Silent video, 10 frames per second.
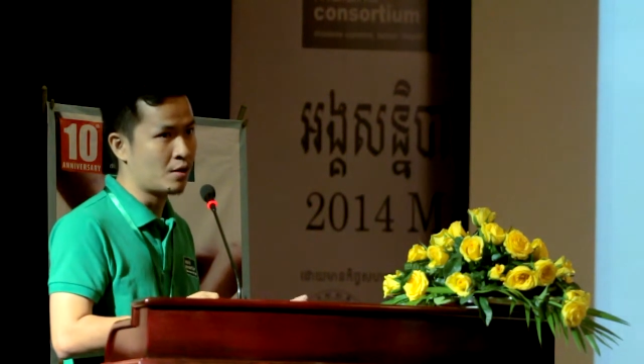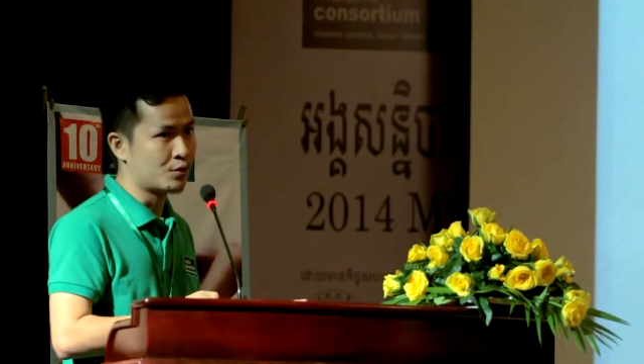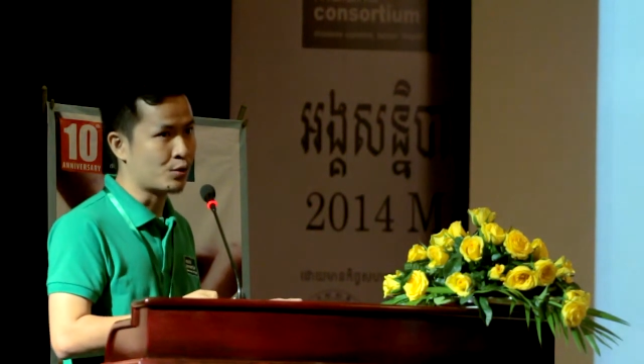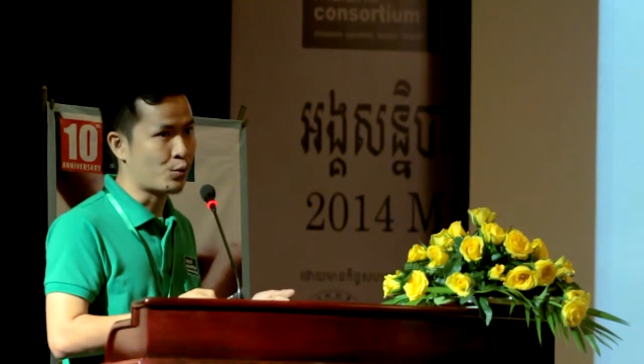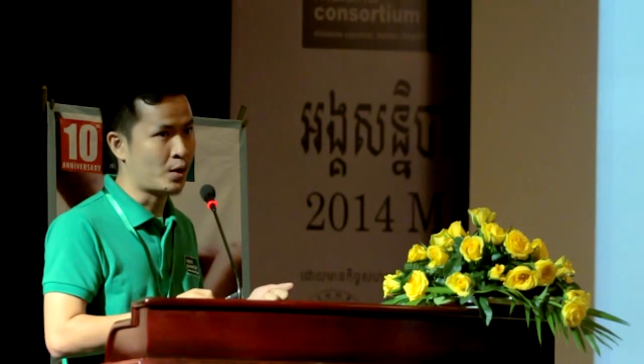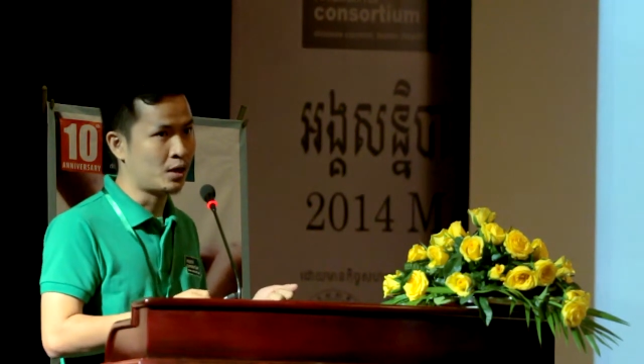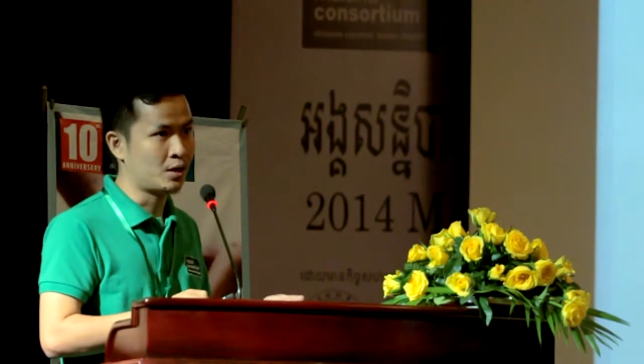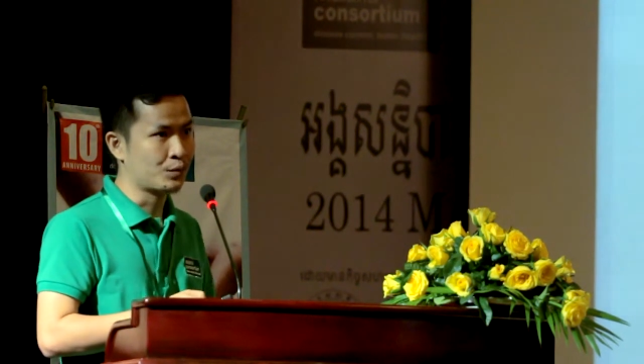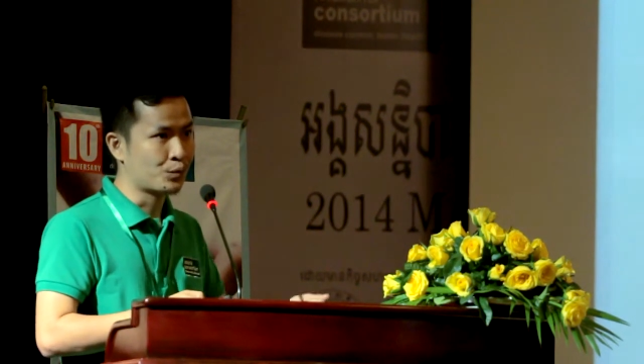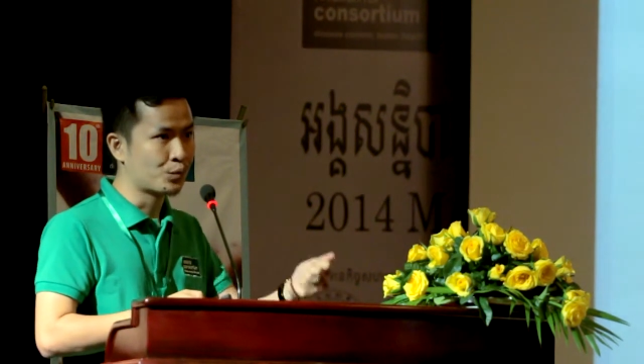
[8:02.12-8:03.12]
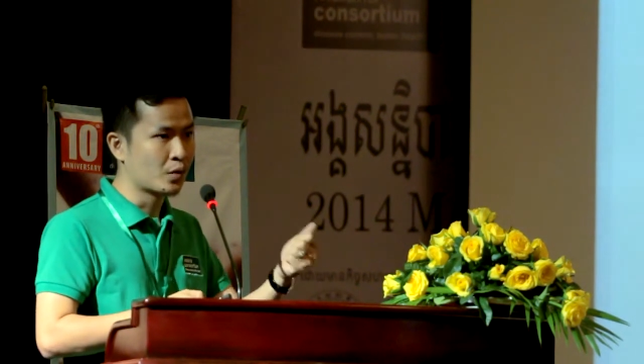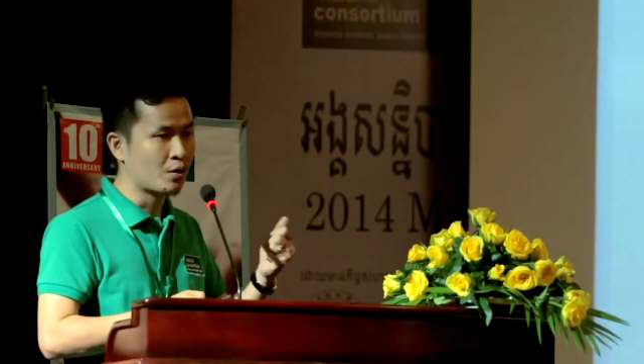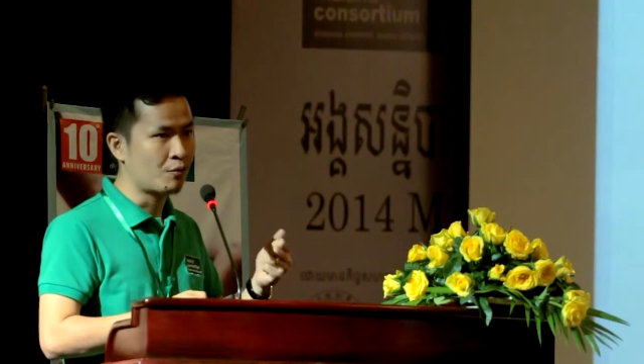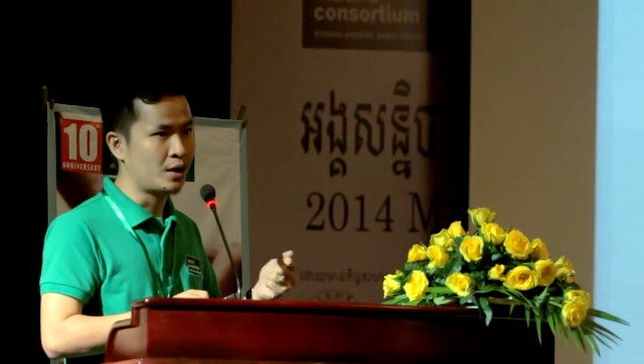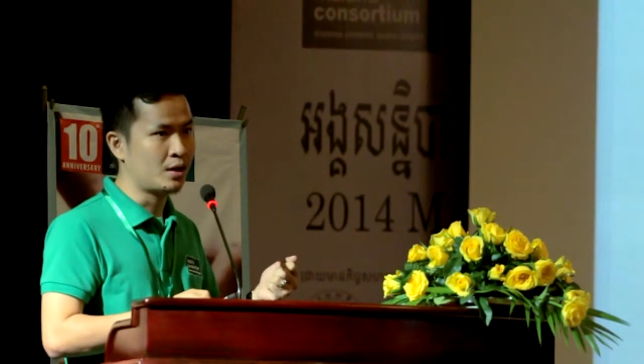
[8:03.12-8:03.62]
So when
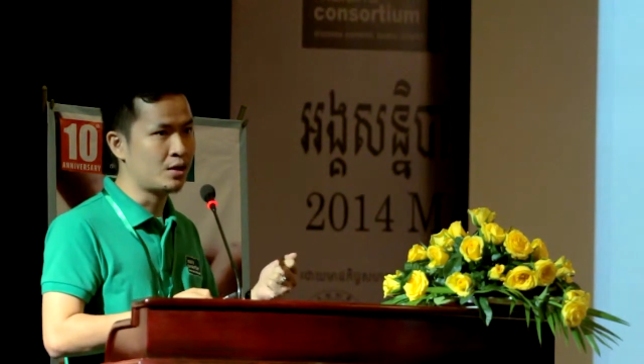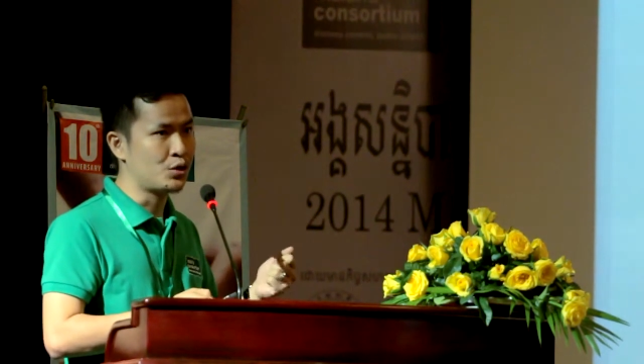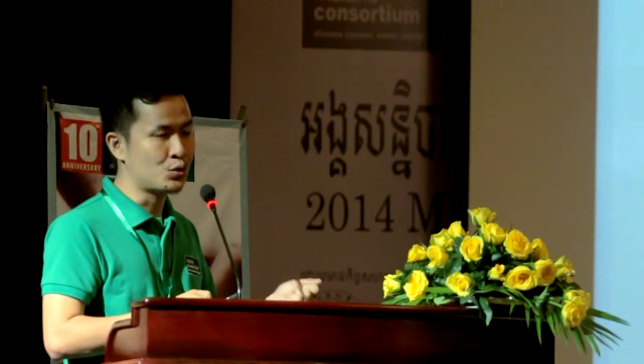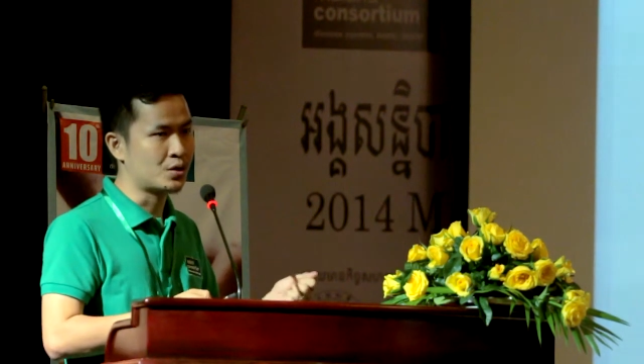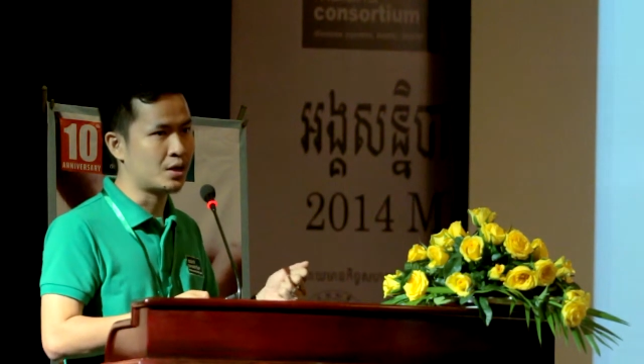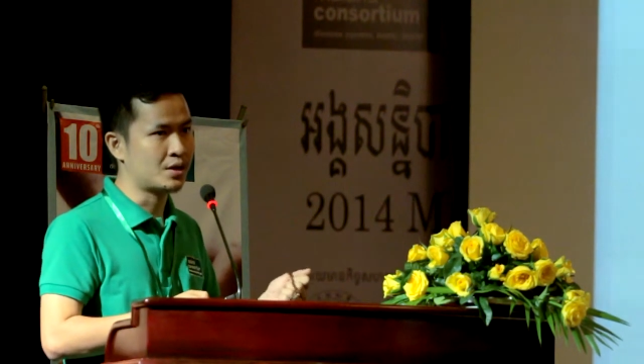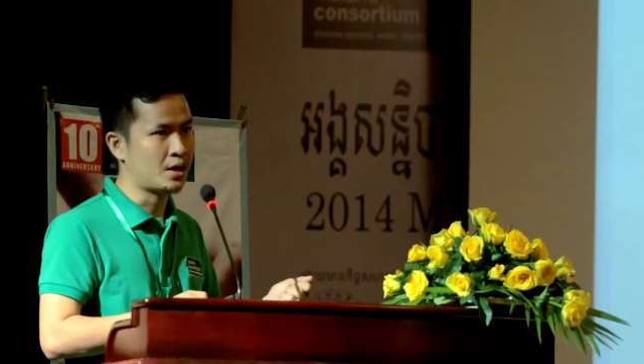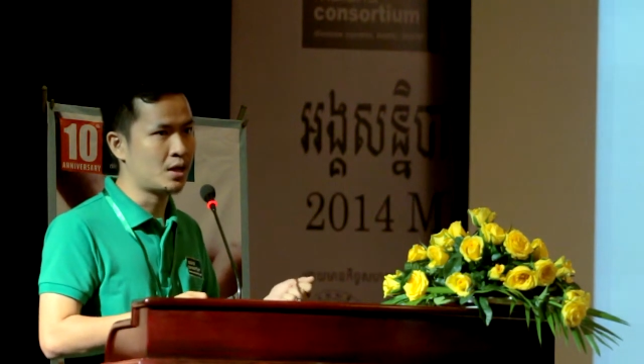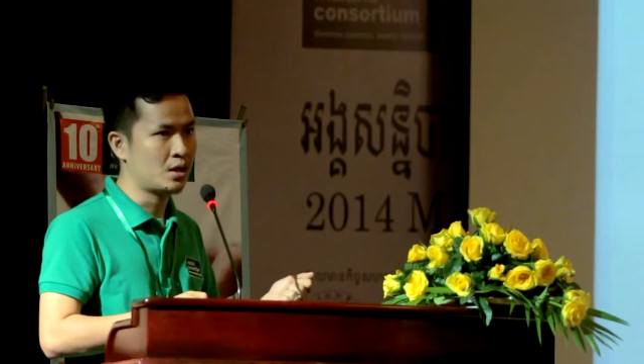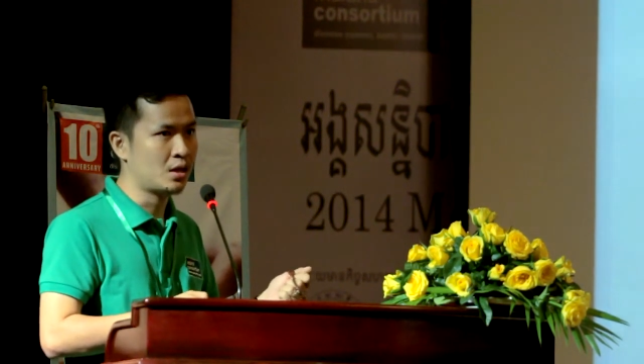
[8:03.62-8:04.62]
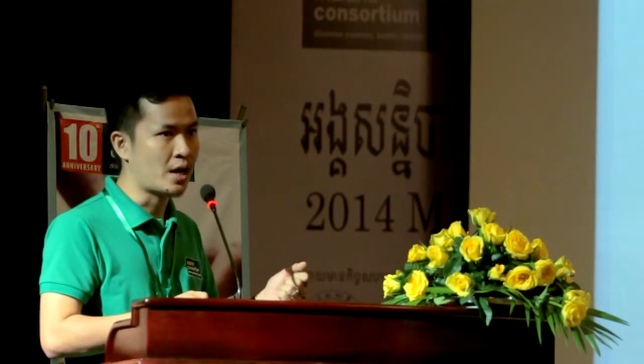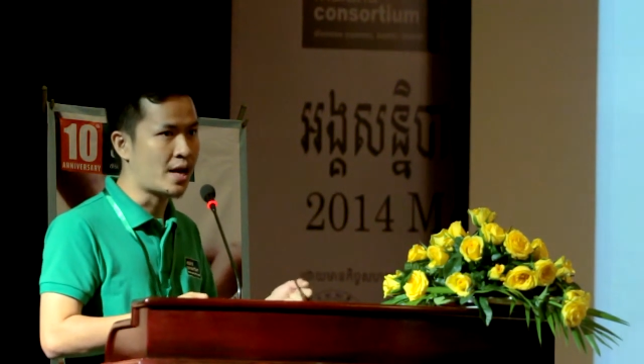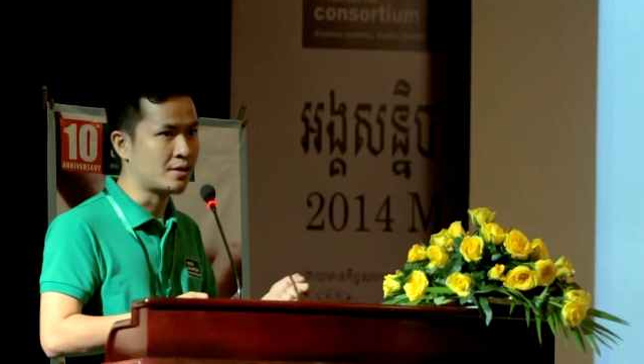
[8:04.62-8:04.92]
the user sends the